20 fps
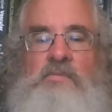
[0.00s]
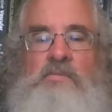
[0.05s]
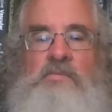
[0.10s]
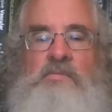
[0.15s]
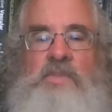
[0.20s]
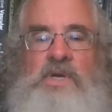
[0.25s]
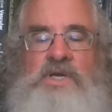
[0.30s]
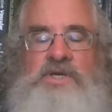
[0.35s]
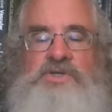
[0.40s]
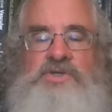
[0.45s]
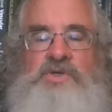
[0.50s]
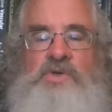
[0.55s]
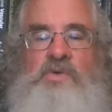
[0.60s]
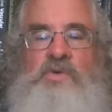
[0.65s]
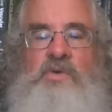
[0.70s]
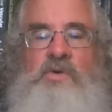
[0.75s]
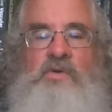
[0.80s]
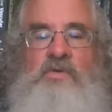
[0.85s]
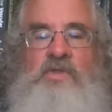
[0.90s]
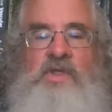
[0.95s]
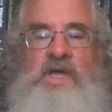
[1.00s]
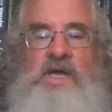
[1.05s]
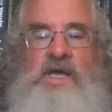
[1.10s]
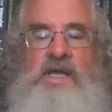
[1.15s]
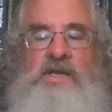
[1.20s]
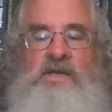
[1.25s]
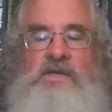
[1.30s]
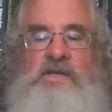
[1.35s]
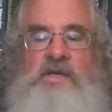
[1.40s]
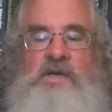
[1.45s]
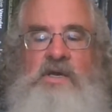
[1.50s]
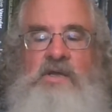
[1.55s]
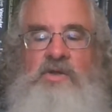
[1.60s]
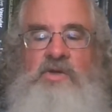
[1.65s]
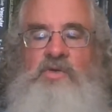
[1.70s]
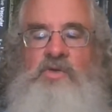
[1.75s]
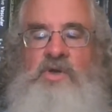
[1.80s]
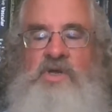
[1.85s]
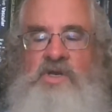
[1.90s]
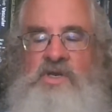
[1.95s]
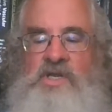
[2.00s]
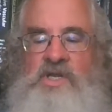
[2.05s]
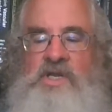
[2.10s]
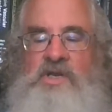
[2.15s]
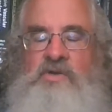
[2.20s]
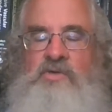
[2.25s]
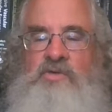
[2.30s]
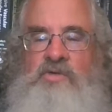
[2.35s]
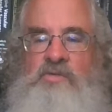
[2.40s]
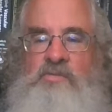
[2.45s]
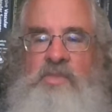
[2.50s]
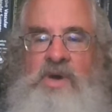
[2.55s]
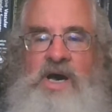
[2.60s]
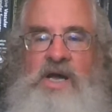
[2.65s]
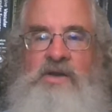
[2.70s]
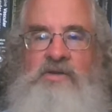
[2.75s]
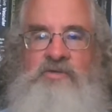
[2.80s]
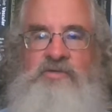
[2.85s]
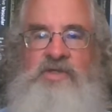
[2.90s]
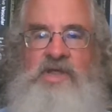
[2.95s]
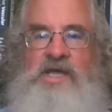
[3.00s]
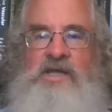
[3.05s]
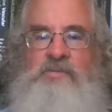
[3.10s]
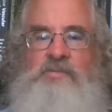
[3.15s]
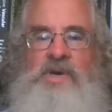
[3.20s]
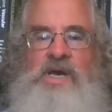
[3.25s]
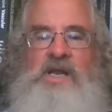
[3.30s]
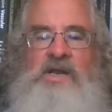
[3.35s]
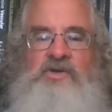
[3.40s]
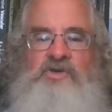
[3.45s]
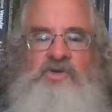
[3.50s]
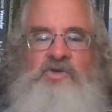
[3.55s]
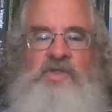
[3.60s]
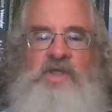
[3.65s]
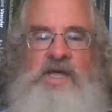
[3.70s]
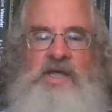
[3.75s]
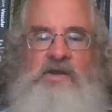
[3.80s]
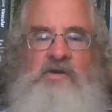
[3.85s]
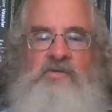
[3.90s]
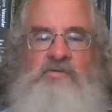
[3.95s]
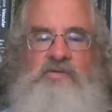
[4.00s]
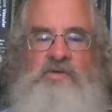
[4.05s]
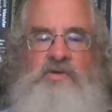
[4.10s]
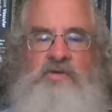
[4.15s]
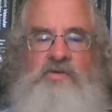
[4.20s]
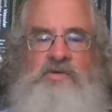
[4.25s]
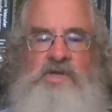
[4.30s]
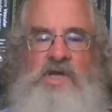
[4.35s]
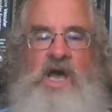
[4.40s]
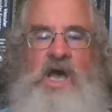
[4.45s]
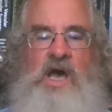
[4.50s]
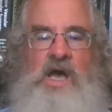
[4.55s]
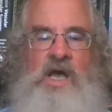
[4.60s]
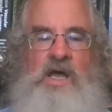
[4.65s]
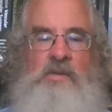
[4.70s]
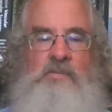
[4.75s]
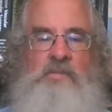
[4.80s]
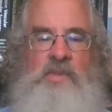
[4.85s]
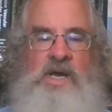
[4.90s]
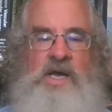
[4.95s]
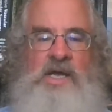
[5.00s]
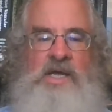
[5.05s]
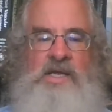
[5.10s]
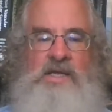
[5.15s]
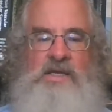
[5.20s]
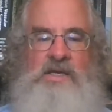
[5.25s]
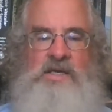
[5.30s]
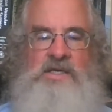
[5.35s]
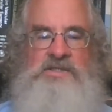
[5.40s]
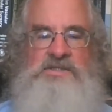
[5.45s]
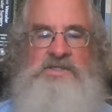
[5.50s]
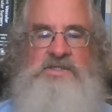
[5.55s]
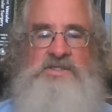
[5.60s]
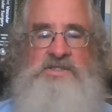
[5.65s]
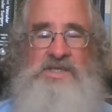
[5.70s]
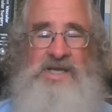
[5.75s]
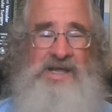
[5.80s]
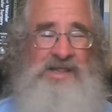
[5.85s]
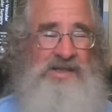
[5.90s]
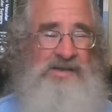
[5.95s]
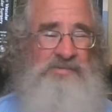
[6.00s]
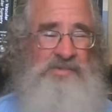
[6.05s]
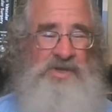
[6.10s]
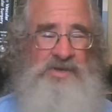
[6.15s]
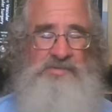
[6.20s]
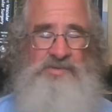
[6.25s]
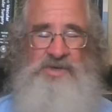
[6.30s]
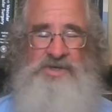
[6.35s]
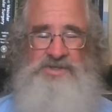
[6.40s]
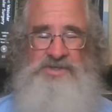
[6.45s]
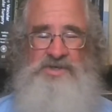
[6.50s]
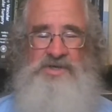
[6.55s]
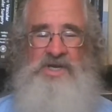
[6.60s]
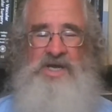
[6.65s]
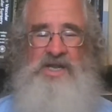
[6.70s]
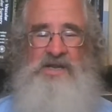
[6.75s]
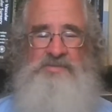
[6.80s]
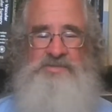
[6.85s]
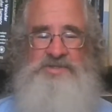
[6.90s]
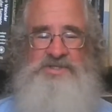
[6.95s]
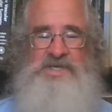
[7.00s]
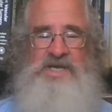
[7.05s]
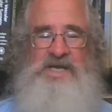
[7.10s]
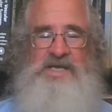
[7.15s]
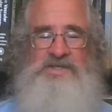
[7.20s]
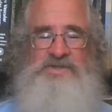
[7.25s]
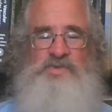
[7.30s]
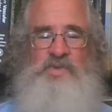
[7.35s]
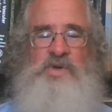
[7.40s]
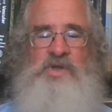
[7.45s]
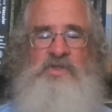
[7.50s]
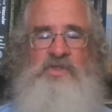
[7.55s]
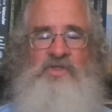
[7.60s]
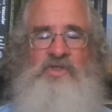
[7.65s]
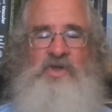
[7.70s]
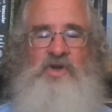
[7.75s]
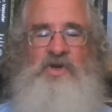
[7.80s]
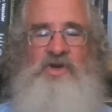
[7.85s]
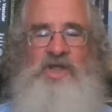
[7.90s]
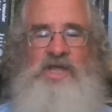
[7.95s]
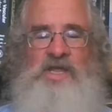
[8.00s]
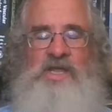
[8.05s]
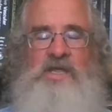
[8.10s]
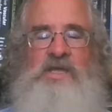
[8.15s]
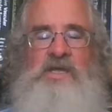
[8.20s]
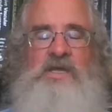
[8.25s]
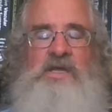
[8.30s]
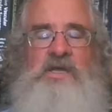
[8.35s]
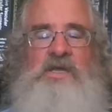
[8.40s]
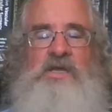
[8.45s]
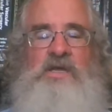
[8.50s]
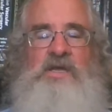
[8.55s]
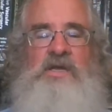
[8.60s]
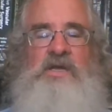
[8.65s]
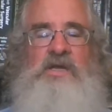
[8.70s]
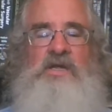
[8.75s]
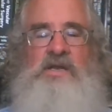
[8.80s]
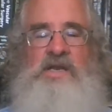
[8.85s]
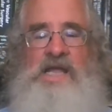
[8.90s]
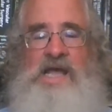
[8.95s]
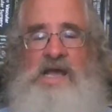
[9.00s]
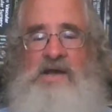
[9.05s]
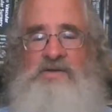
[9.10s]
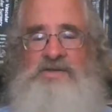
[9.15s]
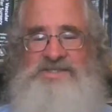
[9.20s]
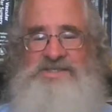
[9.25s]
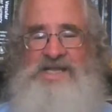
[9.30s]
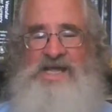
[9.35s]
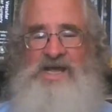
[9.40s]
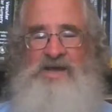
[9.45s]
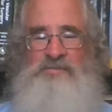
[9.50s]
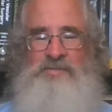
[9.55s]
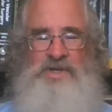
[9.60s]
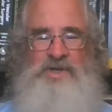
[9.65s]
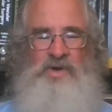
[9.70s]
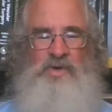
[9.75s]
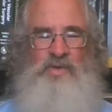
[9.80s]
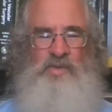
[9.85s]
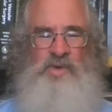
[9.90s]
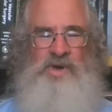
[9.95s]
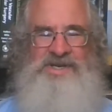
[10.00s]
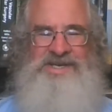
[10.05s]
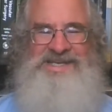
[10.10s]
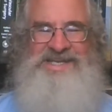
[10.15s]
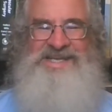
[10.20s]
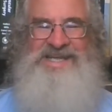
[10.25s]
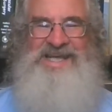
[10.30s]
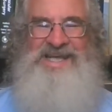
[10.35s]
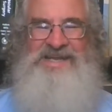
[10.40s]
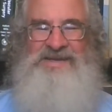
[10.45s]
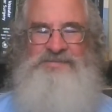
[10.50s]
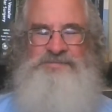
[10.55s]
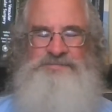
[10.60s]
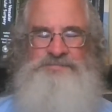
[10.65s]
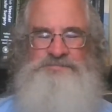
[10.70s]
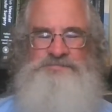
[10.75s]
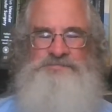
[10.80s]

make sure that you continue to monitor that over time. My systolic blood pressure got up as high as 130. Now it's down below 110.